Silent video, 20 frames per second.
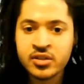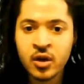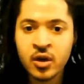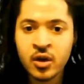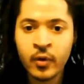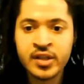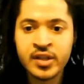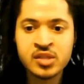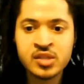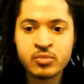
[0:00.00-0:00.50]
you're
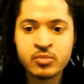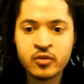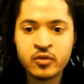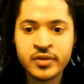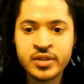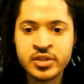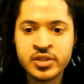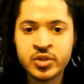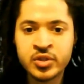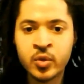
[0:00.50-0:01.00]
going to move
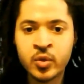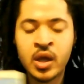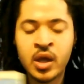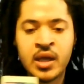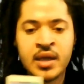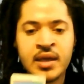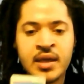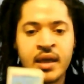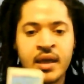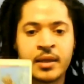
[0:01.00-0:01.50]
into.
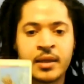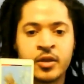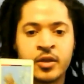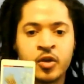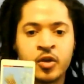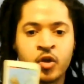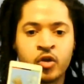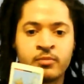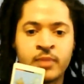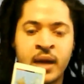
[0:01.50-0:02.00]
You
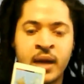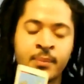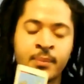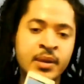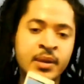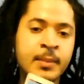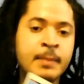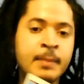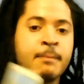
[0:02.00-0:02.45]
know, you might be